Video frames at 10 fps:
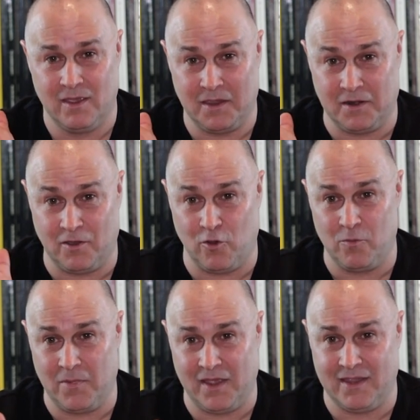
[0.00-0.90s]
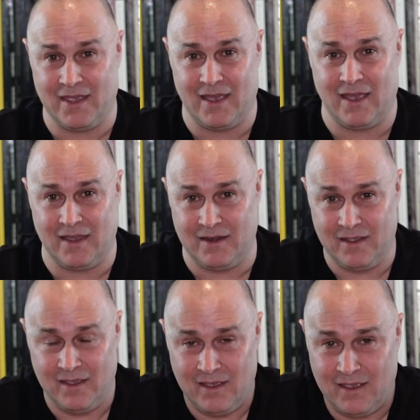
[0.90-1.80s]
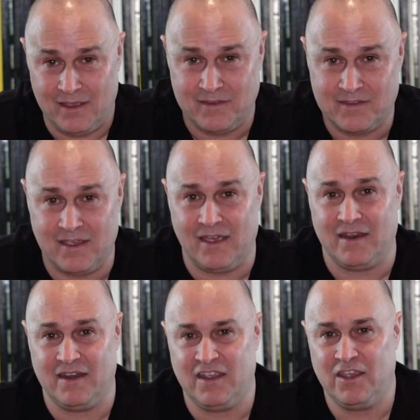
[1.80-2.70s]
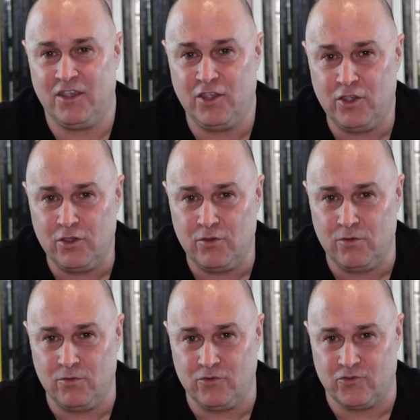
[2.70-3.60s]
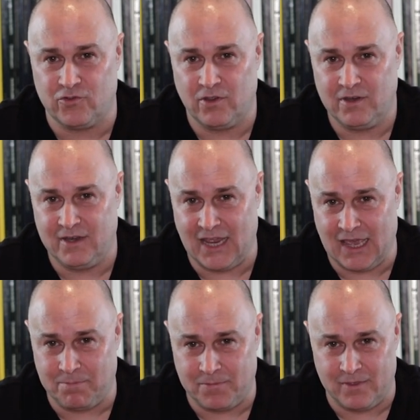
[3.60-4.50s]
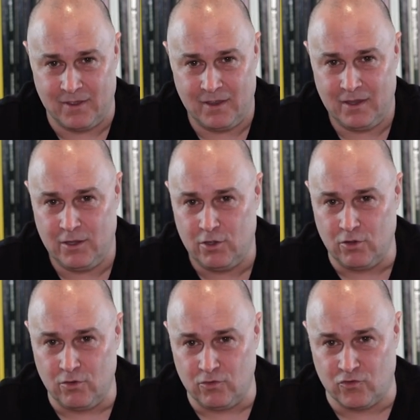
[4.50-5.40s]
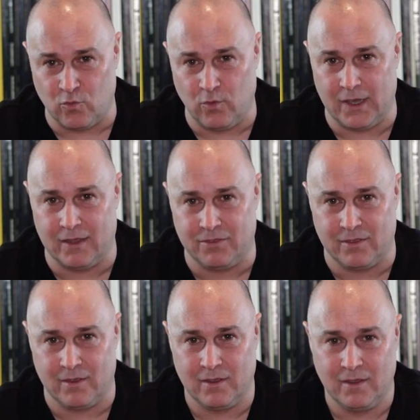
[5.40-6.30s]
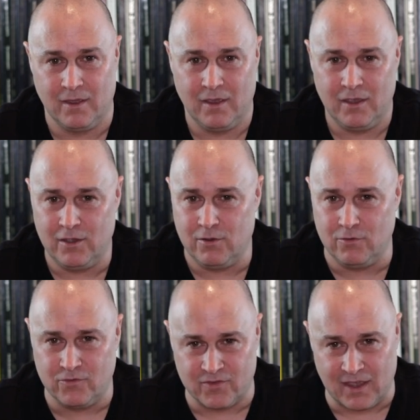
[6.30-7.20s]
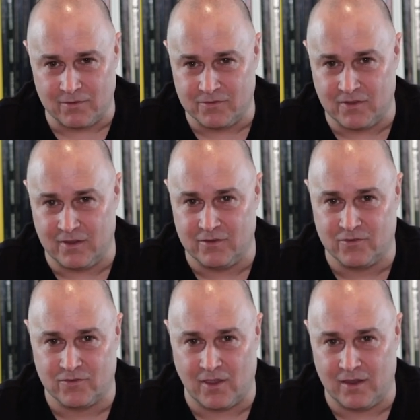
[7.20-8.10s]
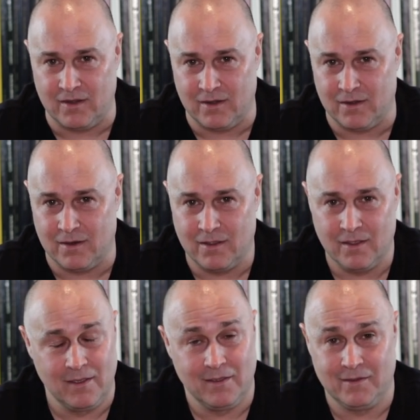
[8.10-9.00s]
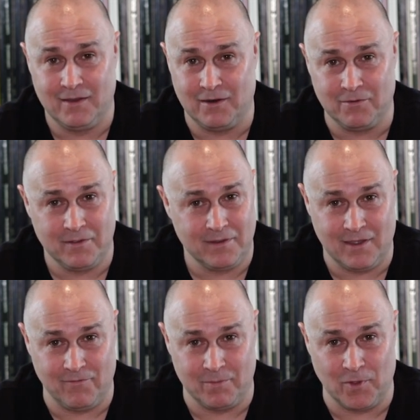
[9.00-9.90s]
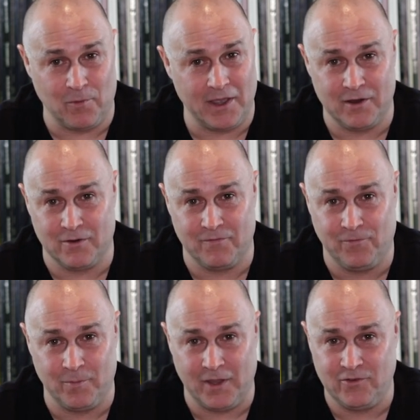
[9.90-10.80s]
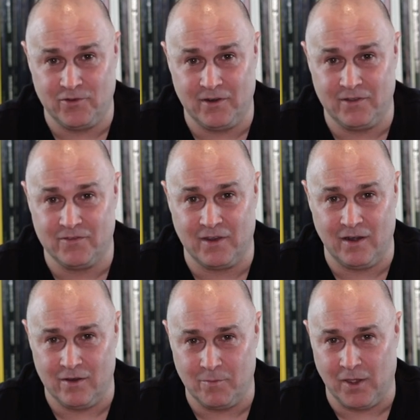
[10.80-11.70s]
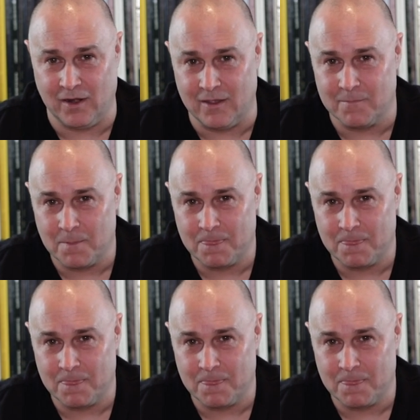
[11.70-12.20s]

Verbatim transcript: and oh my God, it's got huge depth, huge width, huge soundstage sight. You know, give him the wire information, he's sending the money.